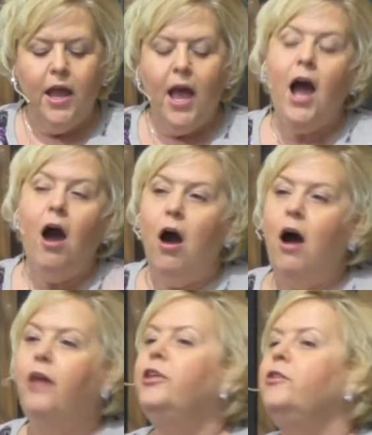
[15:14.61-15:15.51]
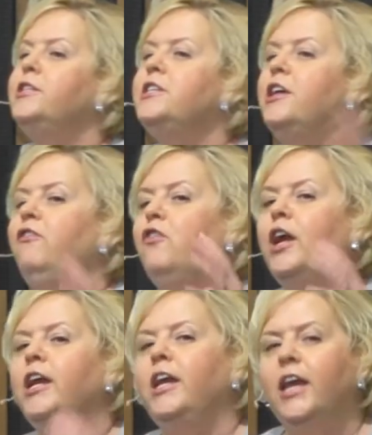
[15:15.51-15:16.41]
all those
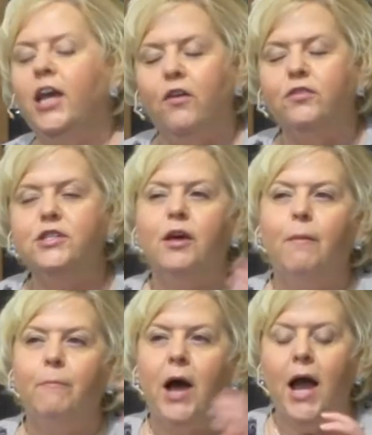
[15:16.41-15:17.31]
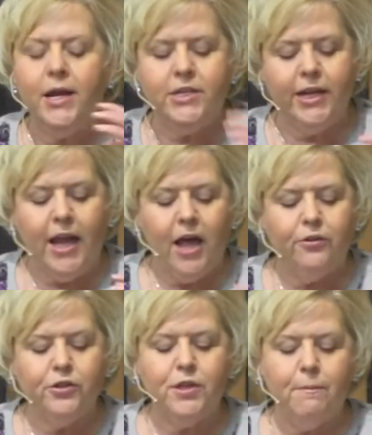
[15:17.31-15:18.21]
different gifts bind
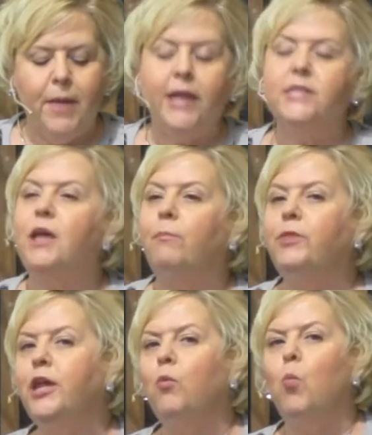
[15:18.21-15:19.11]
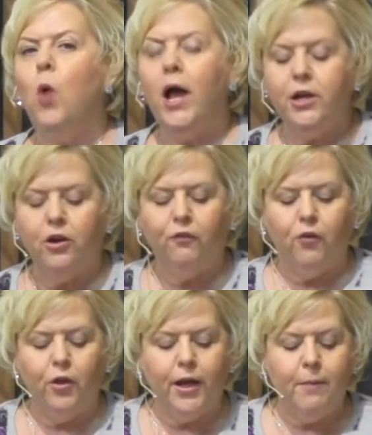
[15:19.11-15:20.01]
together to make something
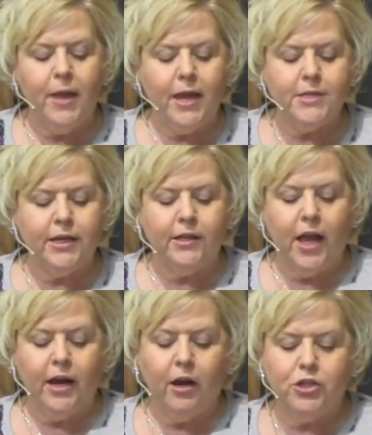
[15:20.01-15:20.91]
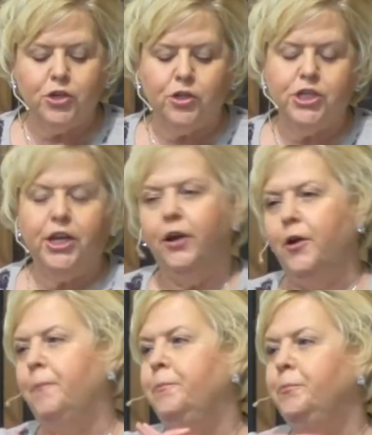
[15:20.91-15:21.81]
wonderful and amazing like our church
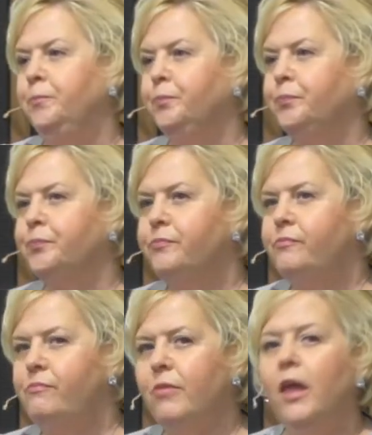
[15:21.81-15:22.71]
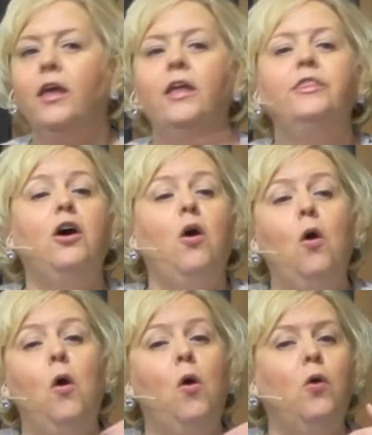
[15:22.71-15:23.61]
here. The
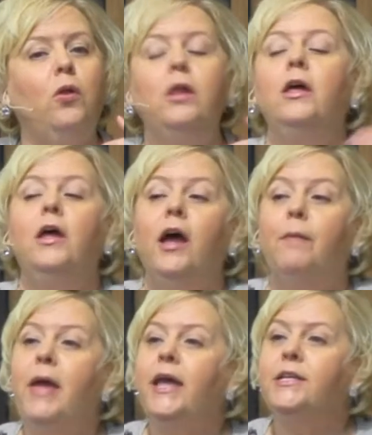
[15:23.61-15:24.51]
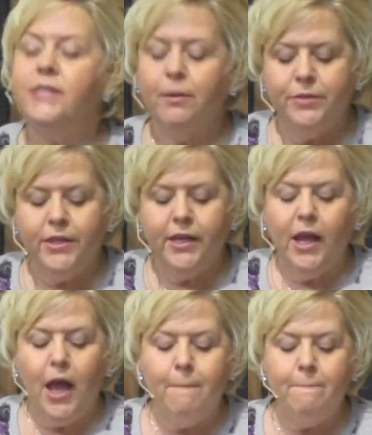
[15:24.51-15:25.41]
whole makes something
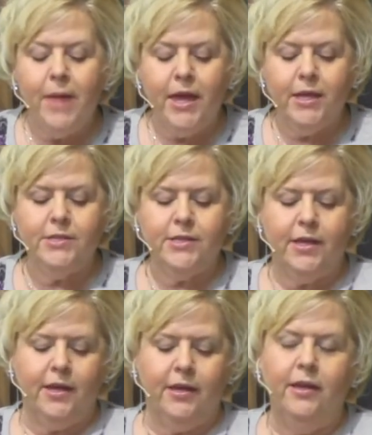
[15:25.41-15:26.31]
amazing.